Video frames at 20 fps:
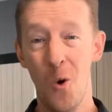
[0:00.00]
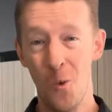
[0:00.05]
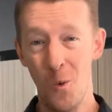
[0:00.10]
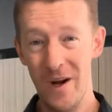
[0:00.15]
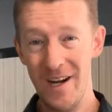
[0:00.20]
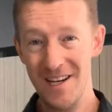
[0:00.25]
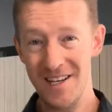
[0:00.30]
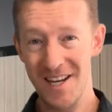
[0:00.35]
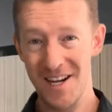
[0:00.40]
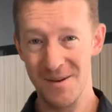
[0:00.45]

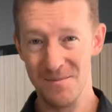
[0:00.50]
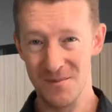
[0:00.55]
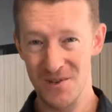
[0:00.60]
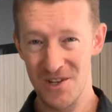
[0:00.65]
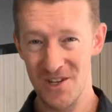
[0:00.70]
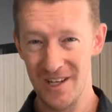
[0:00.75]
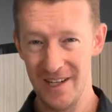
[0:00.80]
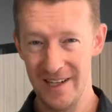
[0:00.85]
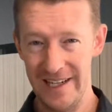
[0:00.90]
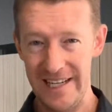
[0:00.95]
When it comes
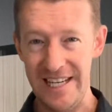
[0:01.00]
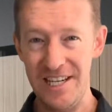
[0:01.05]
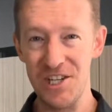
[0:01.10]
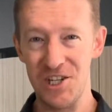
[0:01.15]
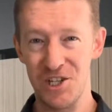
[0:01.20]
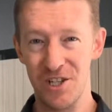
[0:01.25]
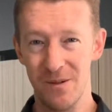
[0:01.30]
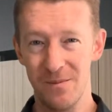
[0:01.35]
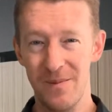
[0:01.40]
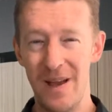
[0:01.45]
to
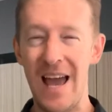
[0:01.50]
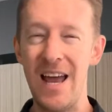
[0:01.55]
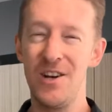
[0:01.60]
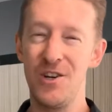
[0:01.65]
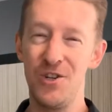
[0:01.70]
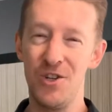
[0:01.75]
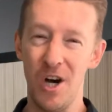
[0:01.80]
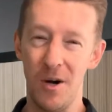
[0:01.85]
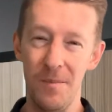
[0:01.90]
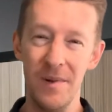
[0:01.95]
leadership
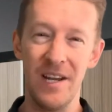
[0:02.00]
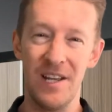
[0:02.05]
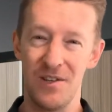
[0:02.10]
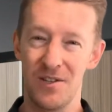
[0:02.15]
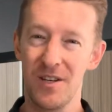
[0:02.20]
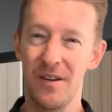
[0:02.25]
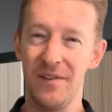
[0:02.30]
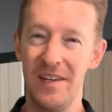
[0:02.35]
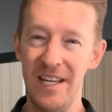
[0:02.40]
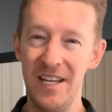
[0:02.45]
and
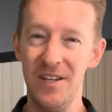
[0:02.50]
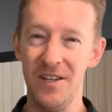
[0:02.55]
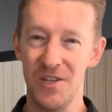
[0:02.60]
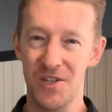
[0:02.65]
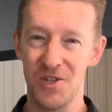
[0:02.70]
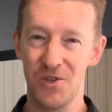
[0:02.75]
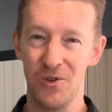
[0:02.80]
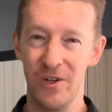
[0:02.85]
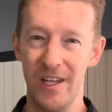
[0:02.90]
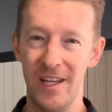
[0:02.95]
dominance of an
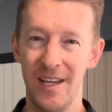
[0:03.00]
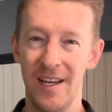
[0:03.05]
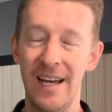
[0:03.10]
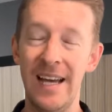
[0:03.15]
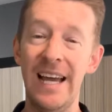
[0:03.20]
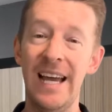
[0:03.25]
industry,